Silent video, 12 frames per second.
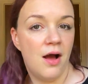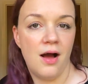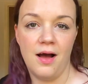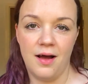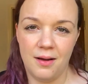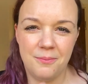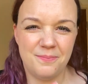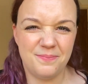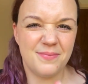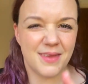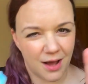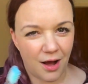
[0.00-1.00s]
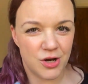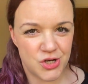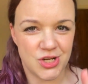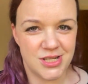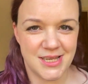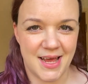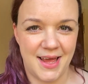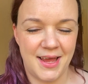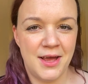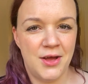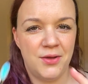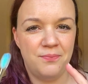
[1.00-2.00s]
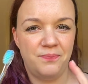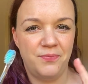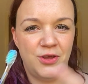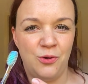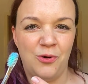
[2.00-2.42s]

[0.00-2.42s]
I should say, you